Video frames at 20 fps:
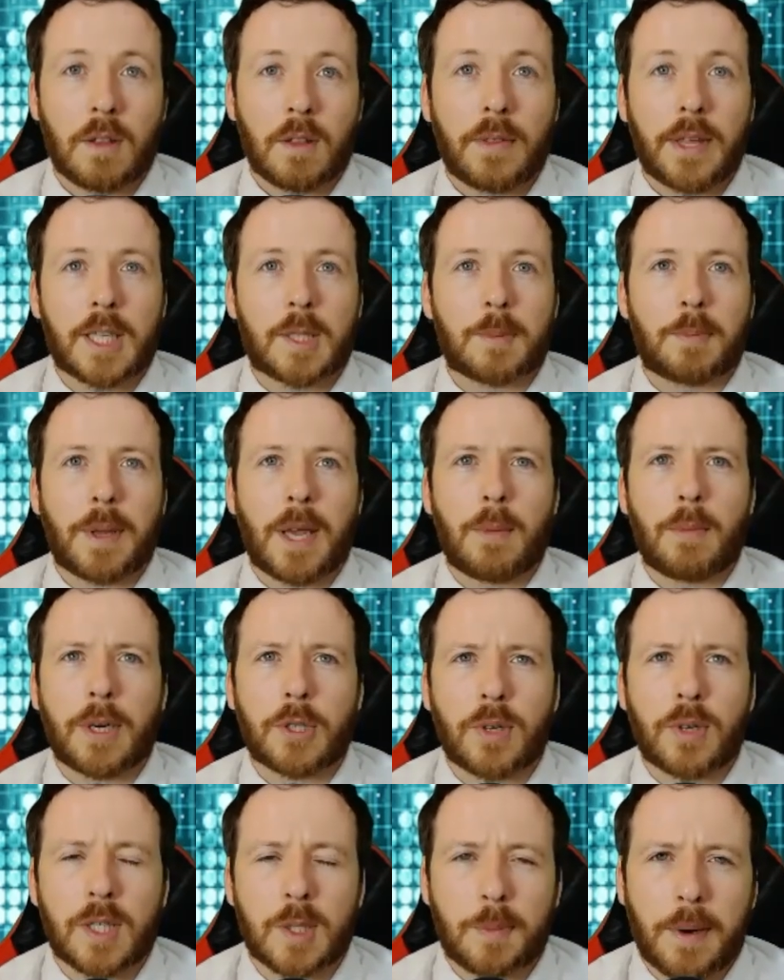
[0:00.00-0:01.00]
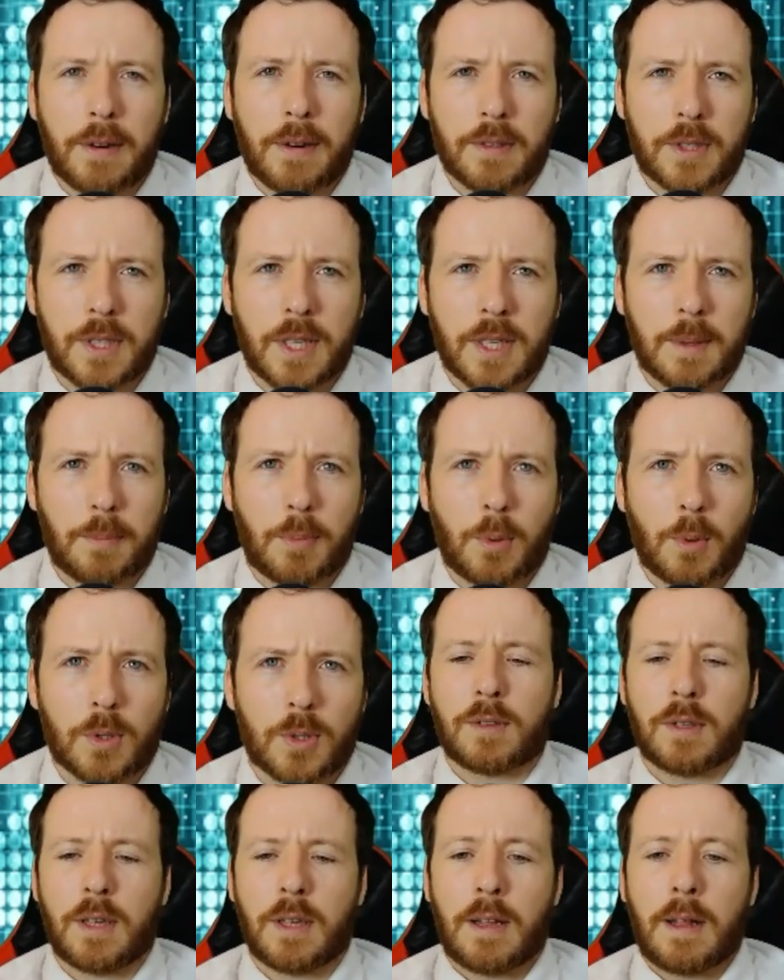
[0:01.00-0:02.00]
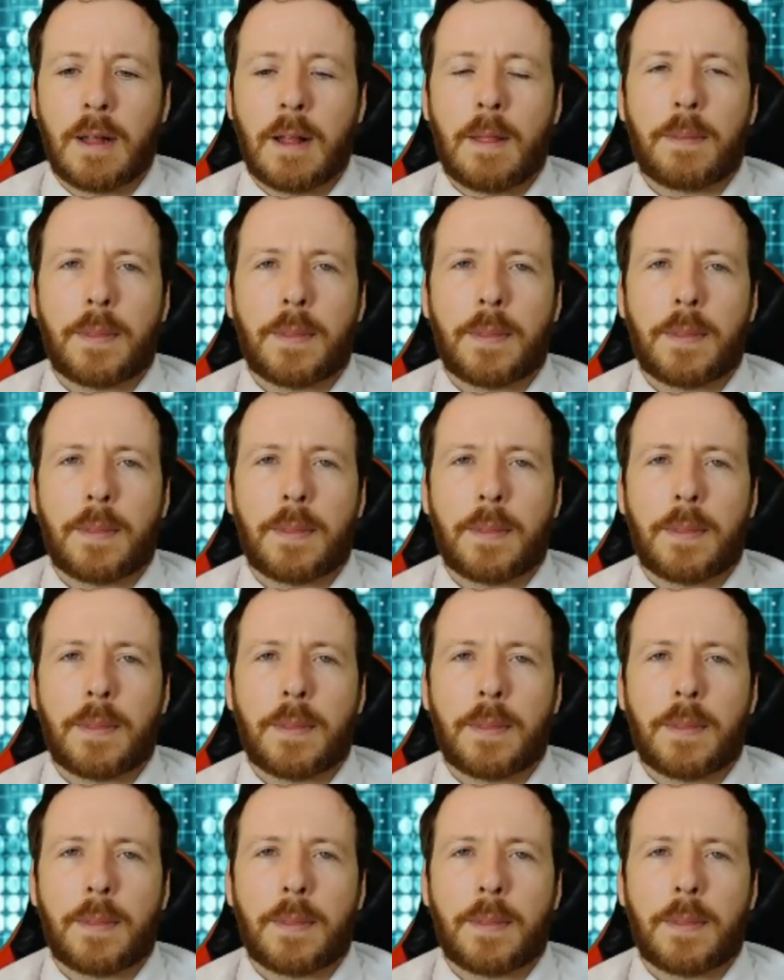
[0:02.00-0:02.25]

They explain why transparency is important.